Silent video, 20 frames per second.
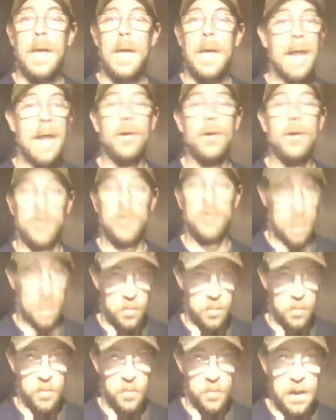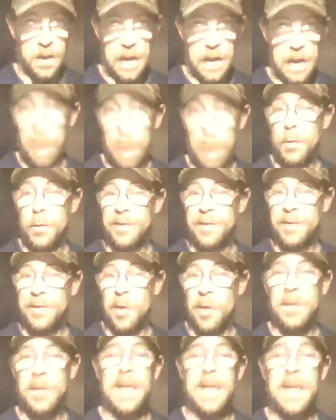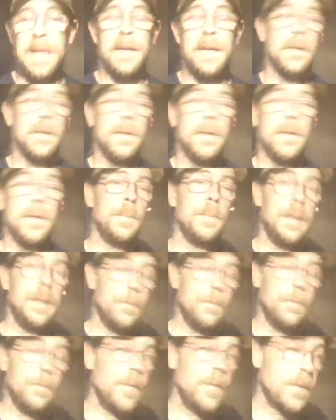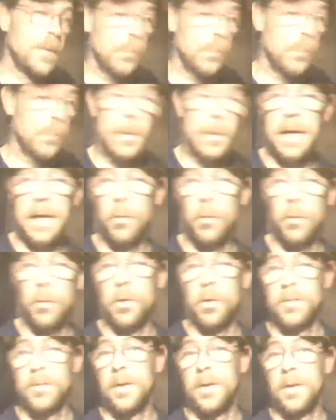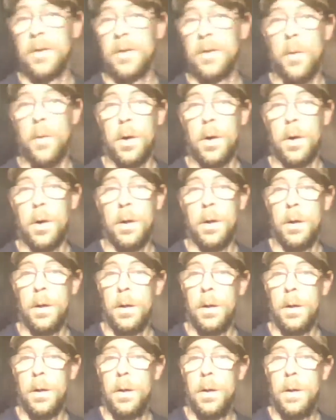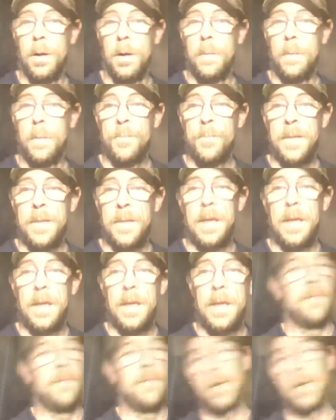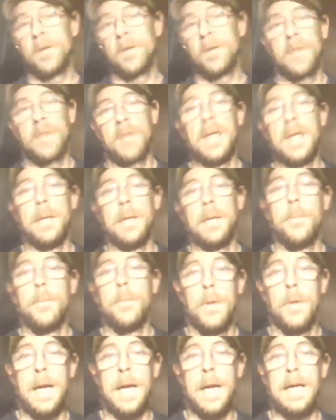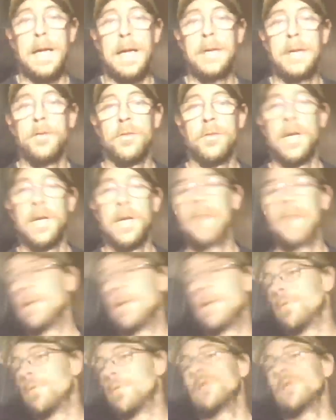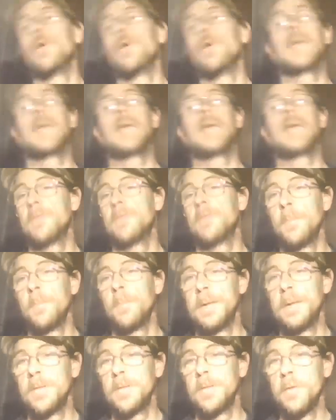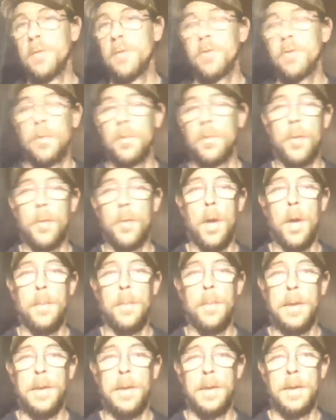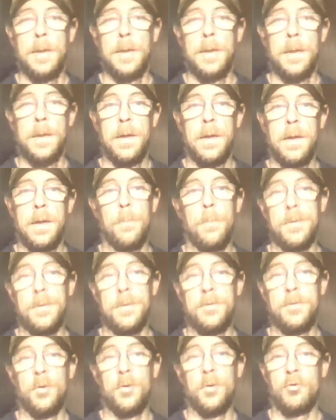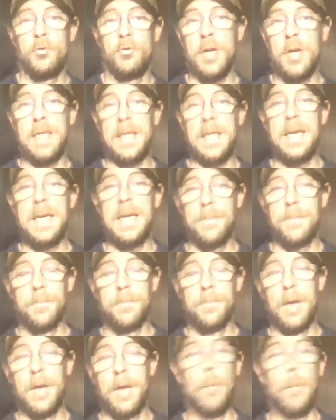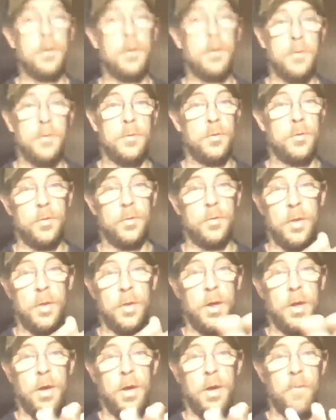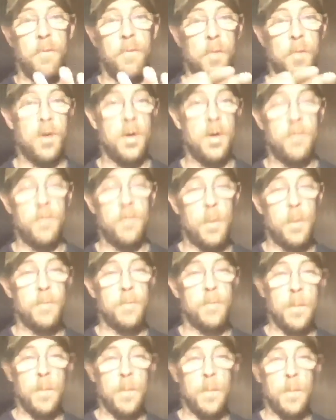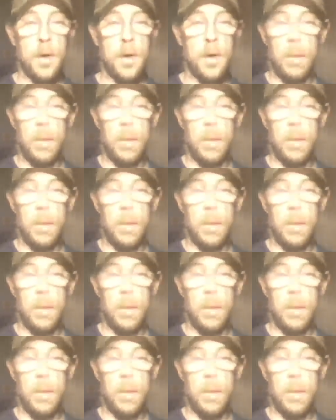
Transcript: I know it sounds funny. I'll relocate it. In fact, when we had the horses in the barn, if I got a snake in a barn, I'd catch it live and I'd relocate it someplace else on the property, but still try to keep. I would far enough away from the barn.